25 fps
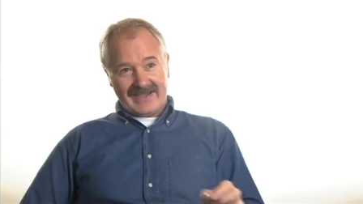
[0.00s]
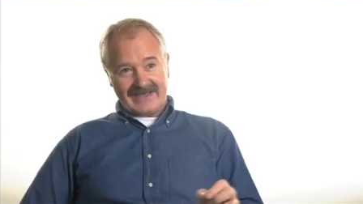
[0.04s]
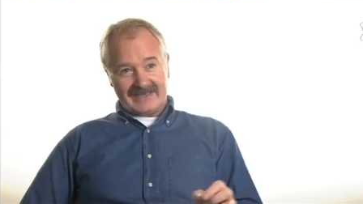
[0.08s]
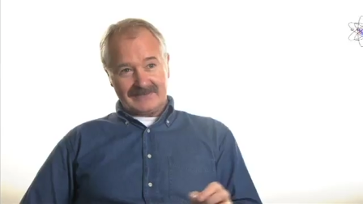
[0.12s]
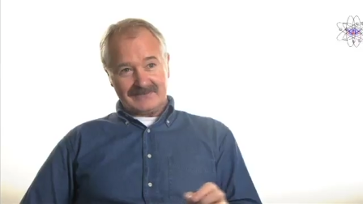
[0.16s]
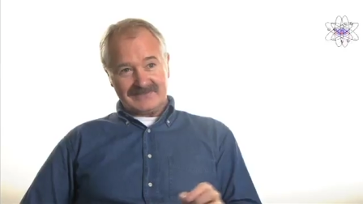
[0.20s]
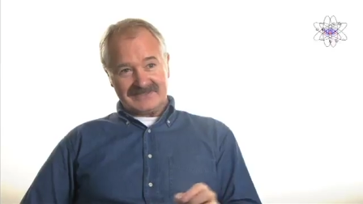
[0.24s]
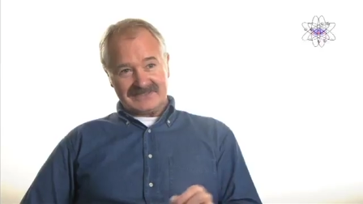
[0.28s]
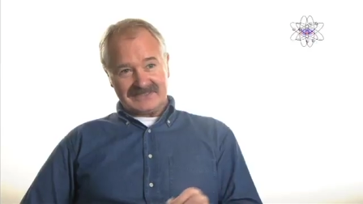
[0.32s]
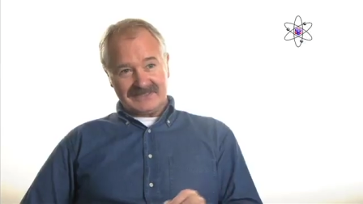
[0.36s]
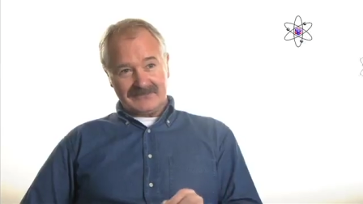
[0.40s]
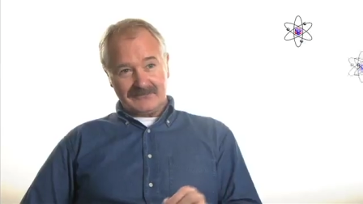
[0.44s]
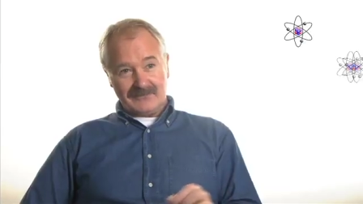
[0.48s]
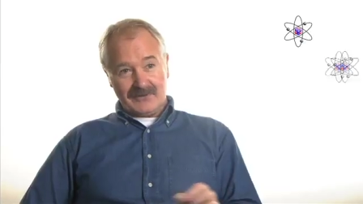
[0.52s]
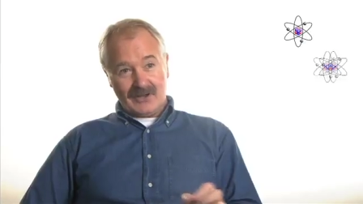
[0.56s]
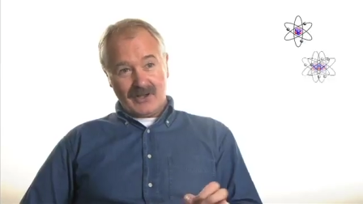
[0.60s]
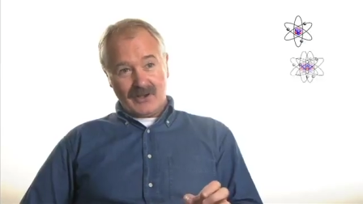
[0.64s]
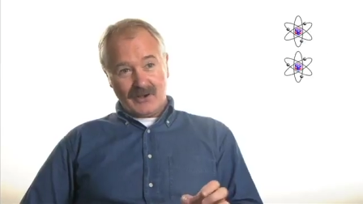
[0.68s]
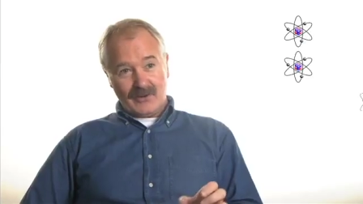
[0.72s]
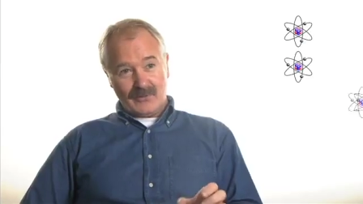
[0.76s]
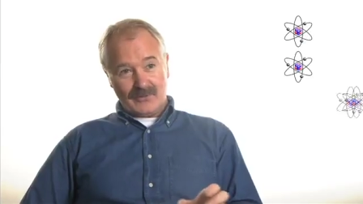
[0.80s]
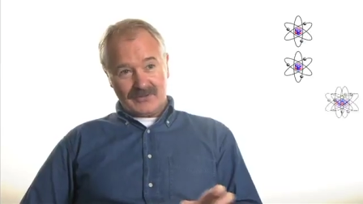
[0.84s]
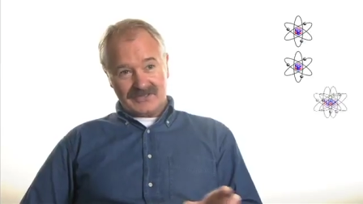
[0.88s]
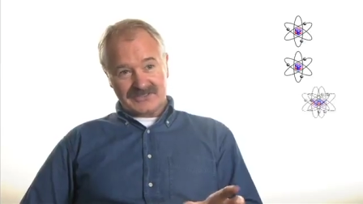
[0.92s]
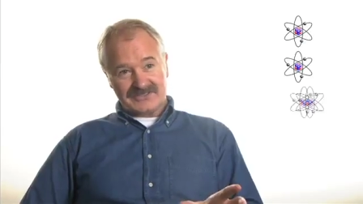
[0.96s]
atoms in a
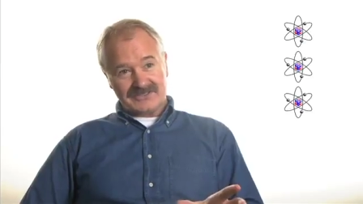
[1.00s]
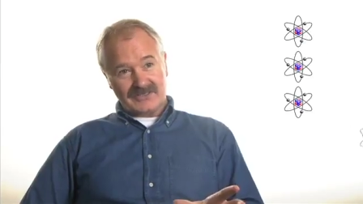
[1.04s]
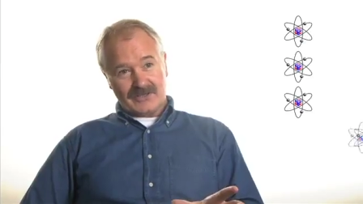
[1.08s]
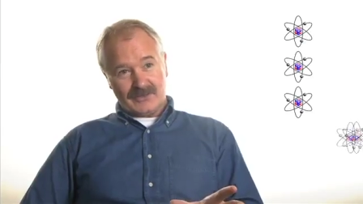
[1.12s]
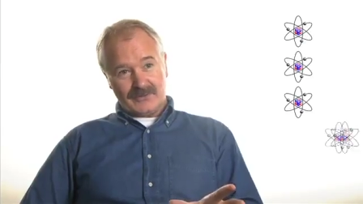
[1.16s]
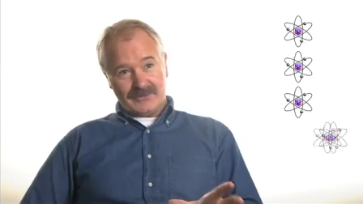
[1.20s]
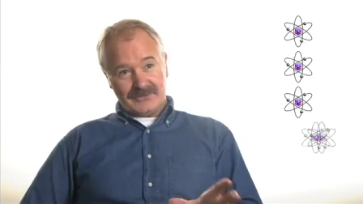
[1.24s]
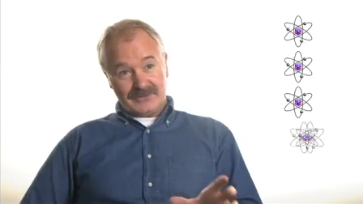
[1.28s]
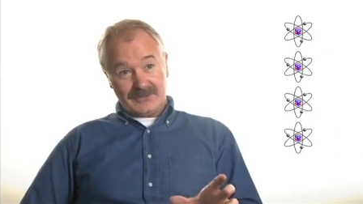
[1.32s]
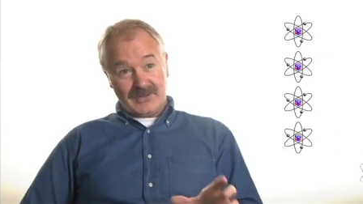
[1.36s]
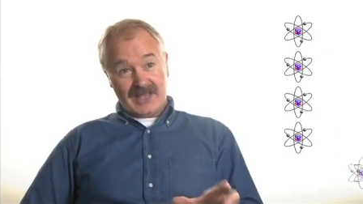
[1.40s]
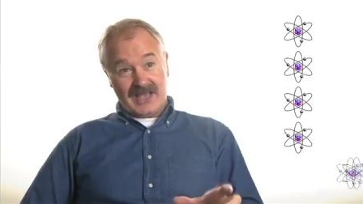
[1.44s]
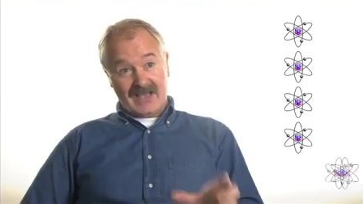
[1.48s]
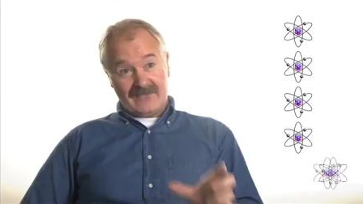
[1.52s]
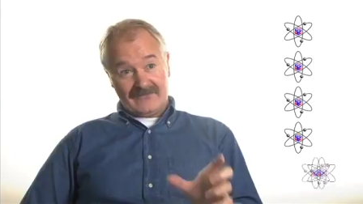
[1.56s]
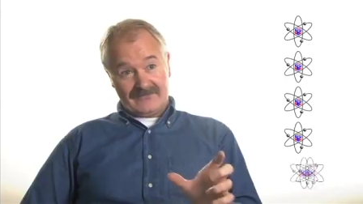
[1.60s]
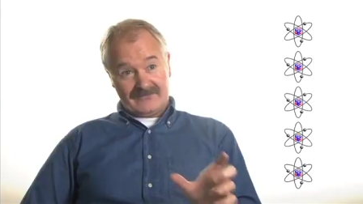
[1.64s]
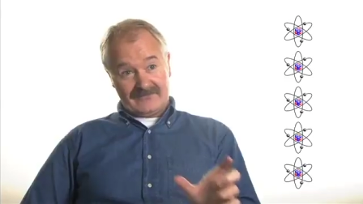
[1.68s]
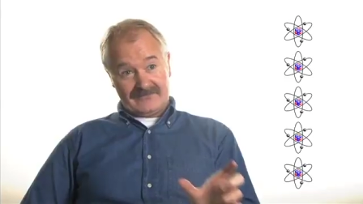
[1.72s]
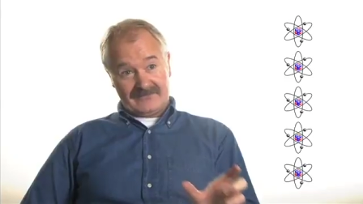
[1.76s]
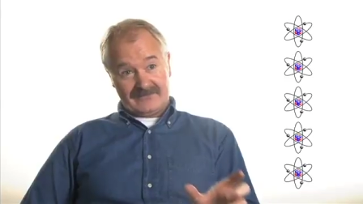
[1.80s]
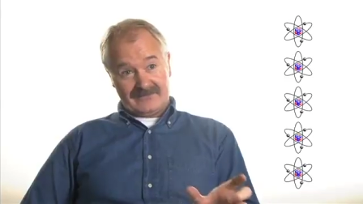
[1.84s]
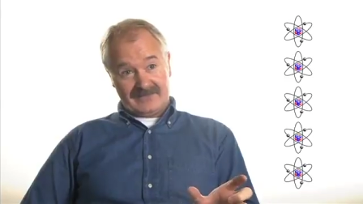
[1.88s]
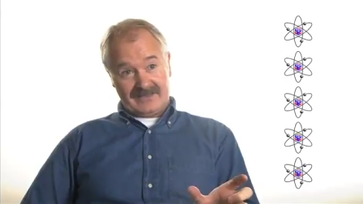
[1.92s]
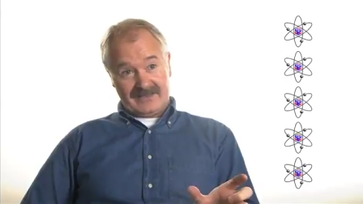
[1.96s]
row or so when you have
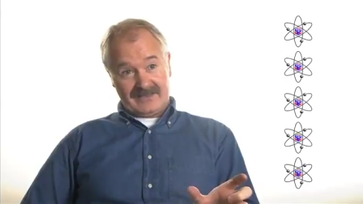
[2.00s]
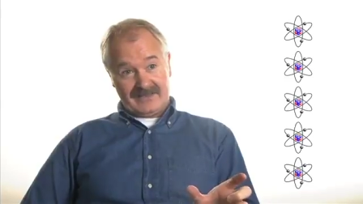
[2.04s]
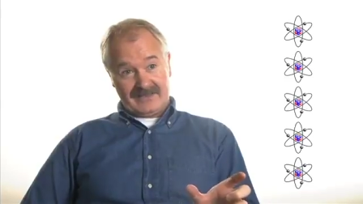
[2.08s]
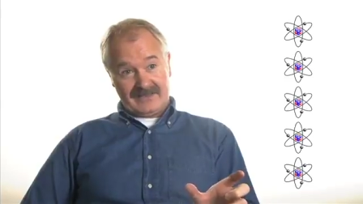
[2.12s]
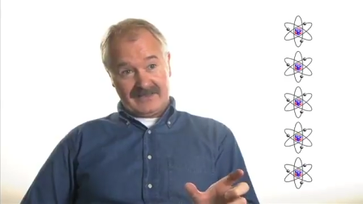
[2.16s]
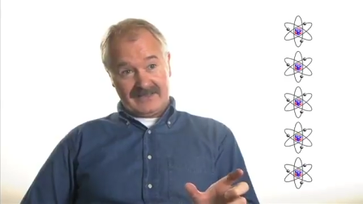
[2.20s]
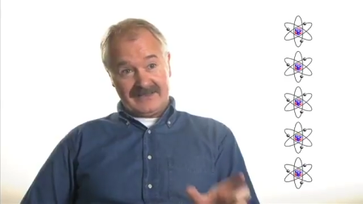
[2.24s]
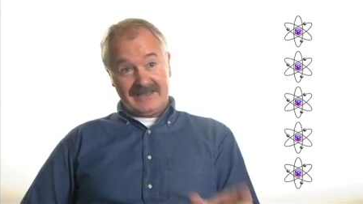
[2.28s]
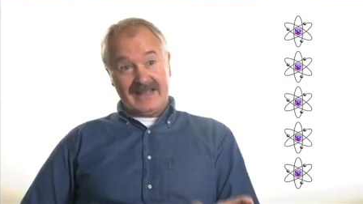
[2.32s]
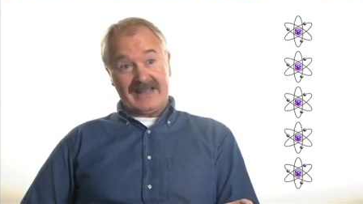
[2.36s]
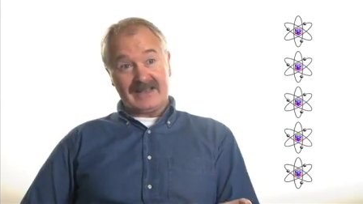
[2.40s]
uh, a